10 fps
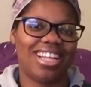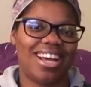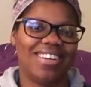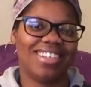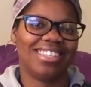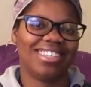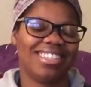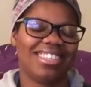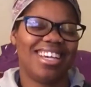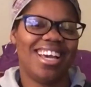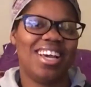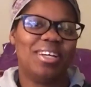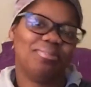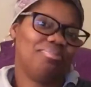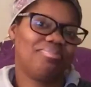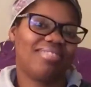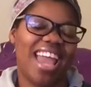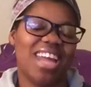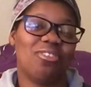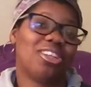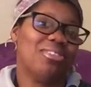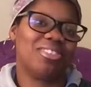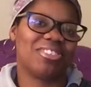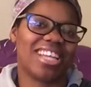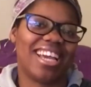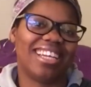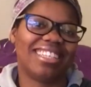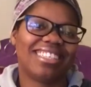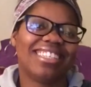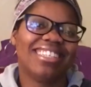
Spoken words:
know? I had no clue what you're saying.